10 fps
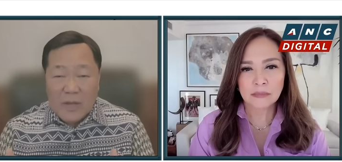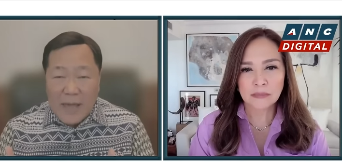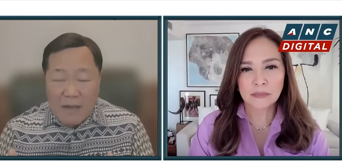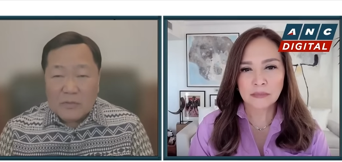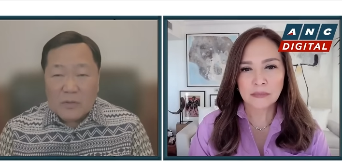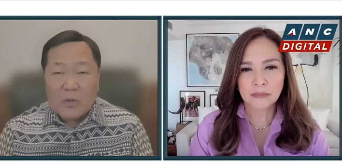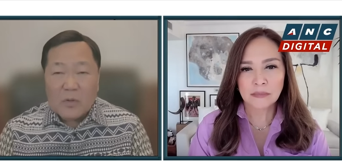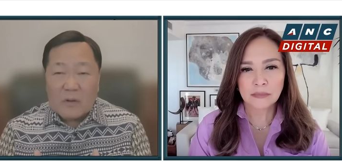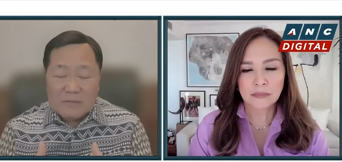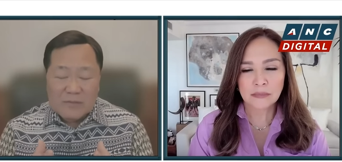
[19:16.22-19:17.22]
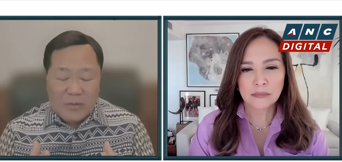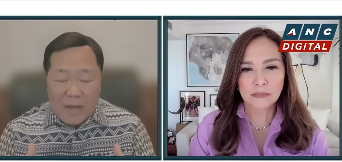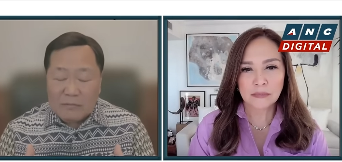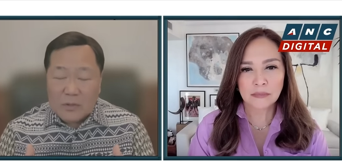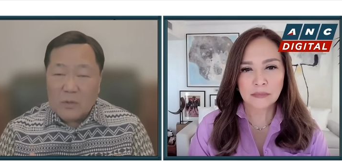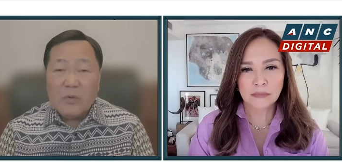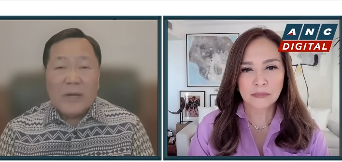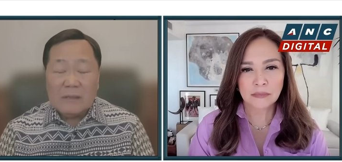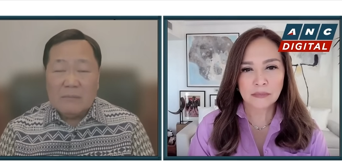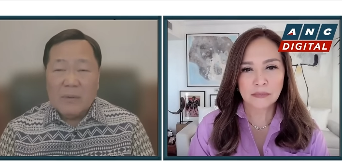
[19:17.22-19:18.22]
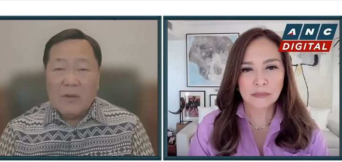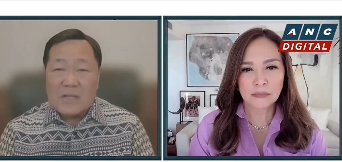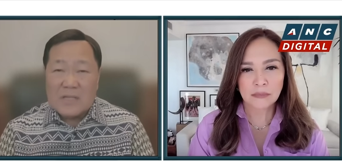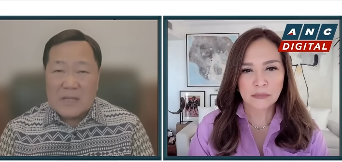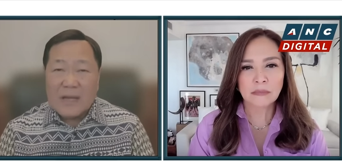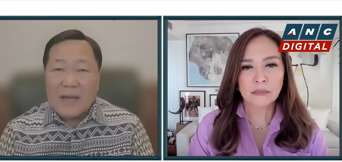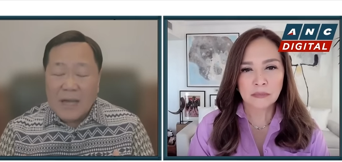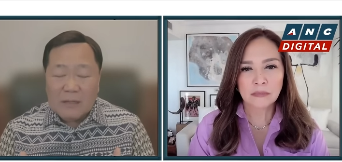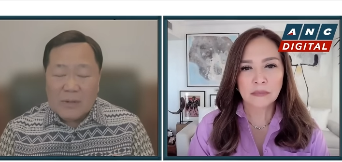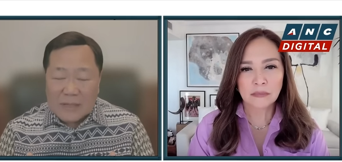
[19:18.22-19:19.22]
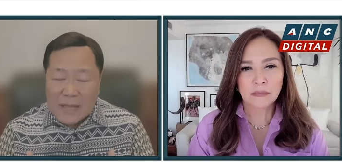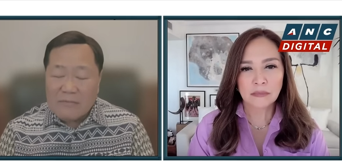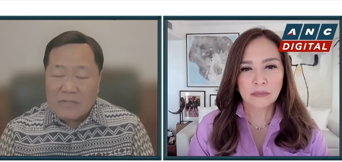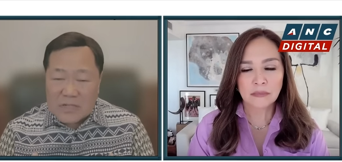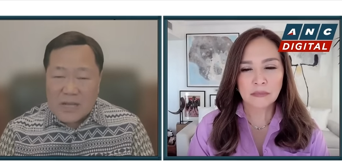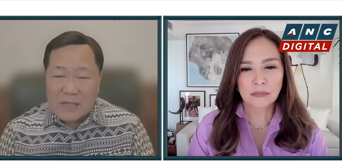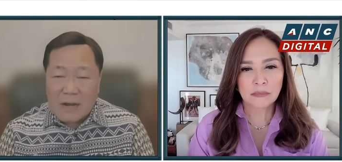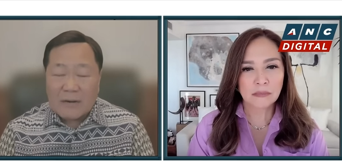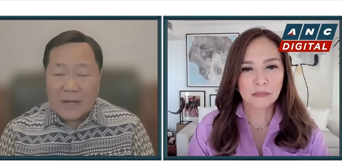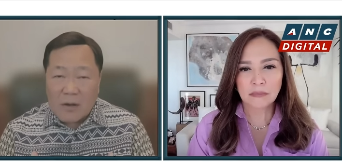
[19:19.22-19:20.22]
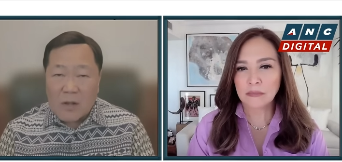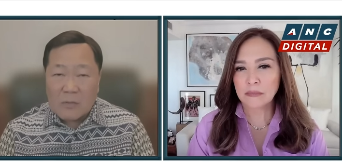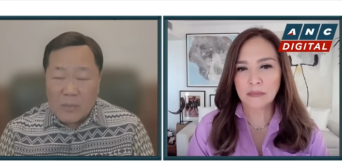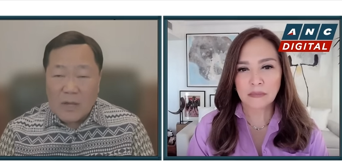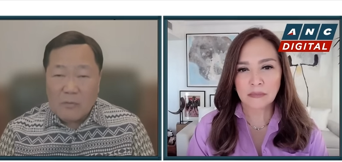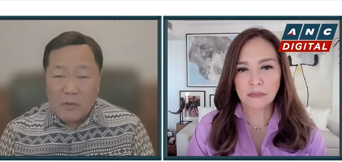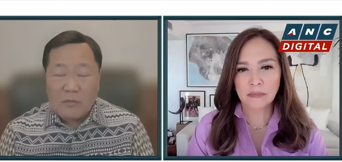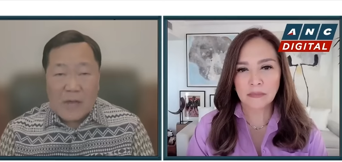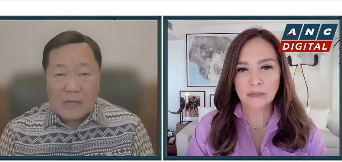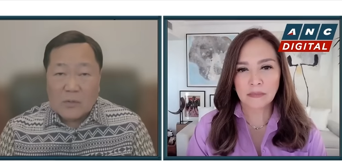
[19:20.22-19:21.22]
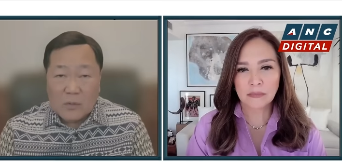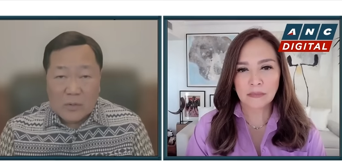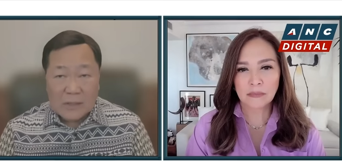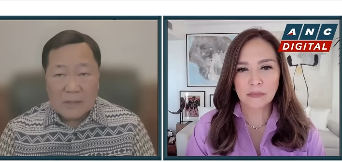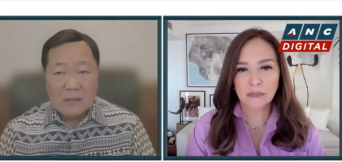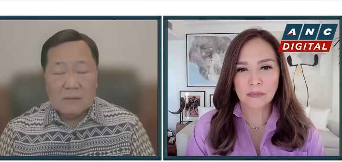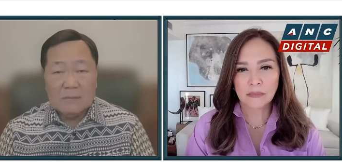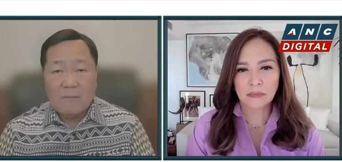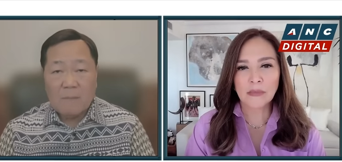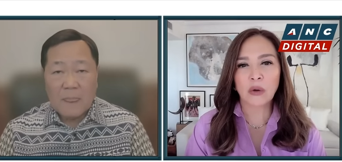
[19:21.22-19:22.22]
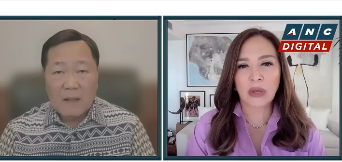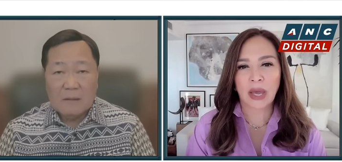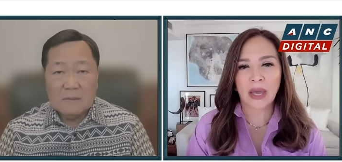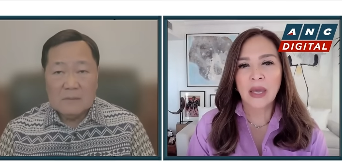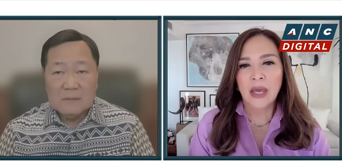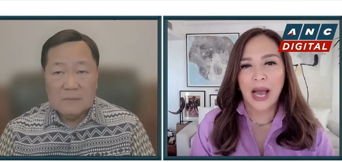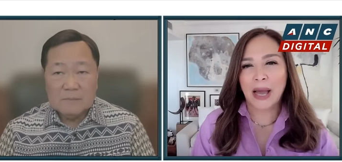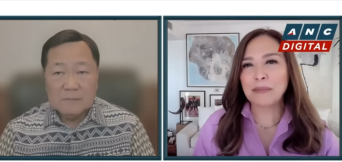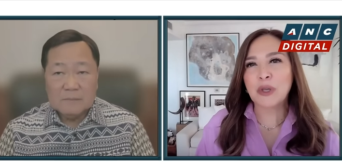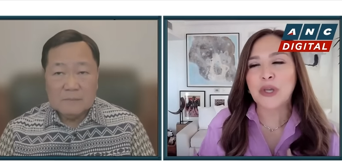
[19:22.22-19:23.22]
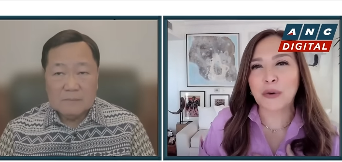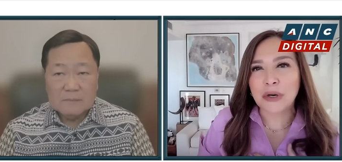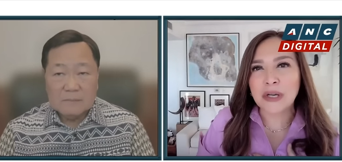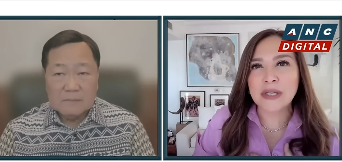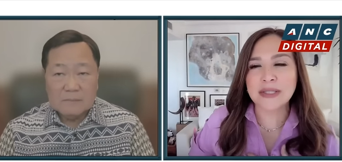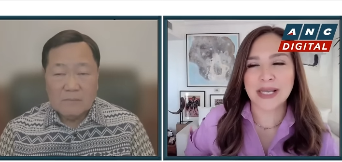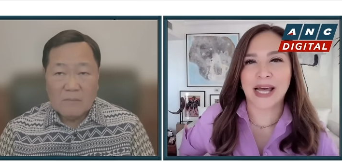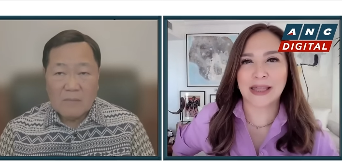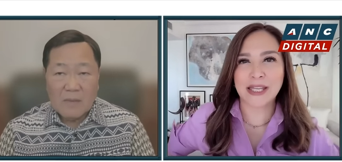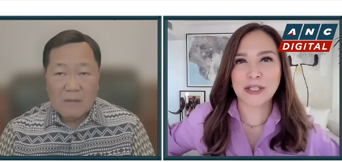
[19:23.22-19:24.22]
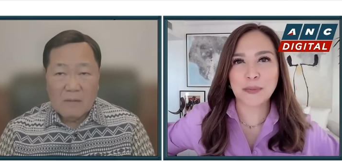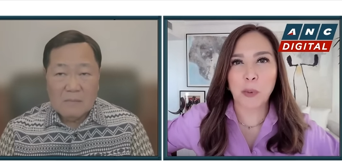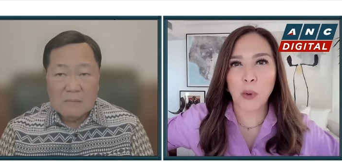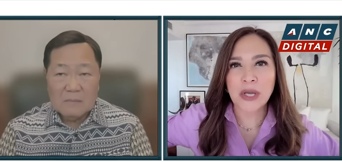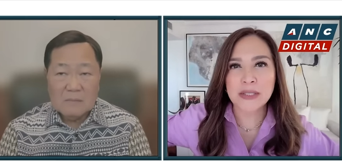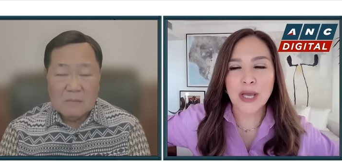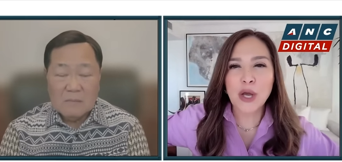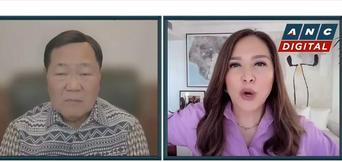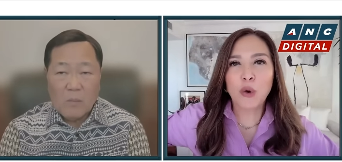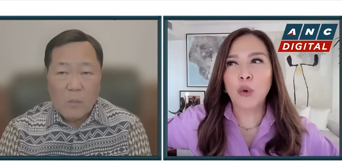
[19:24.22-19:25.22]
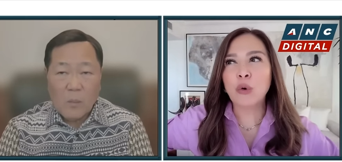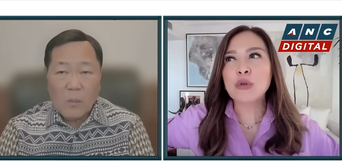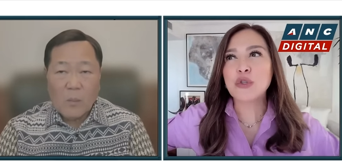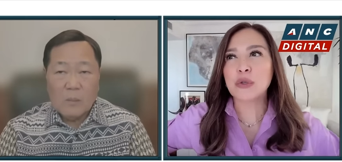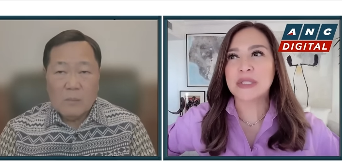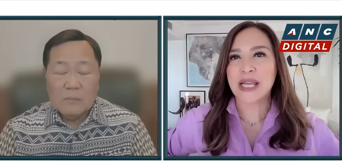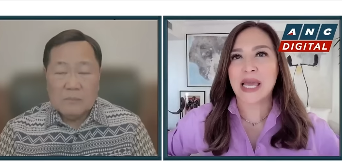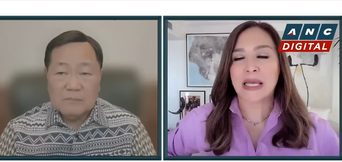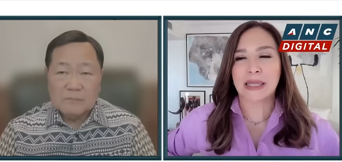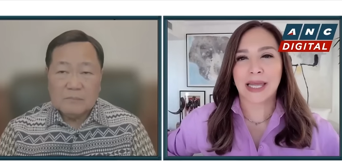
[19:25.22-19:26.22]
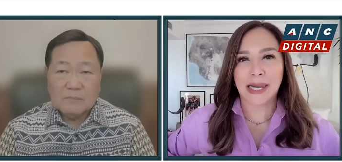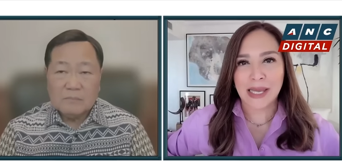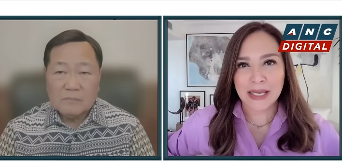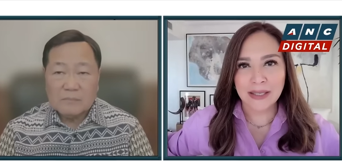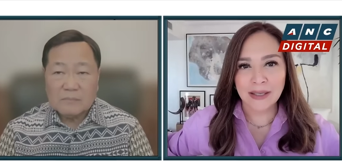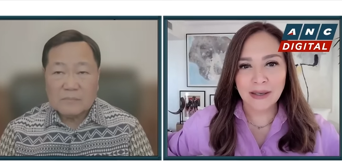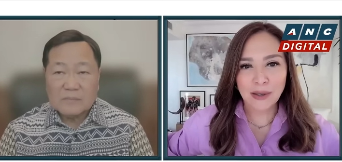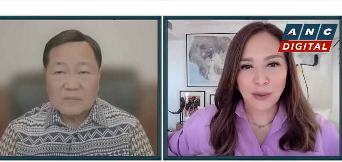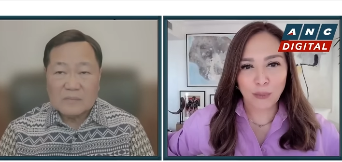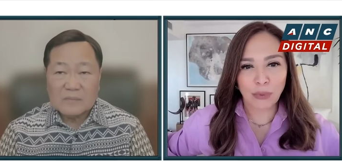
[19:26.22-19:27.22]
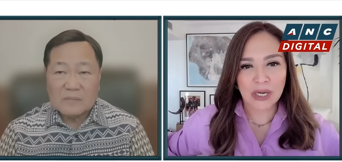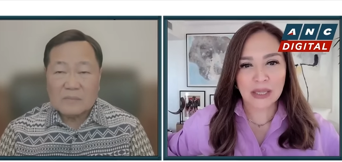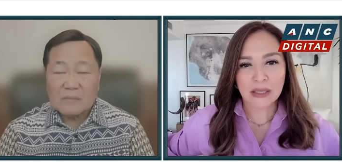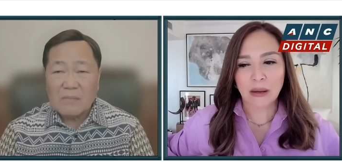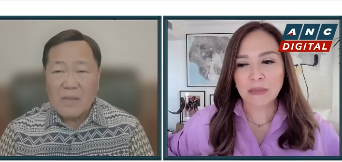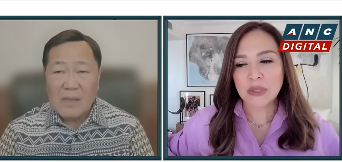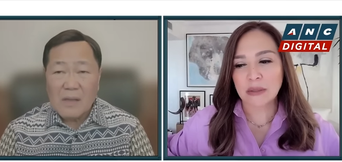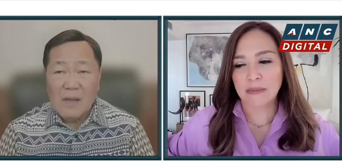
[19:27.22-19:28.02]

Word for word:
Speaker 1: have to do it, because it will devastate our economy if we fail to do it.
Speaker 2: Okay. I'm curious at this point, who should take the lead when it comes to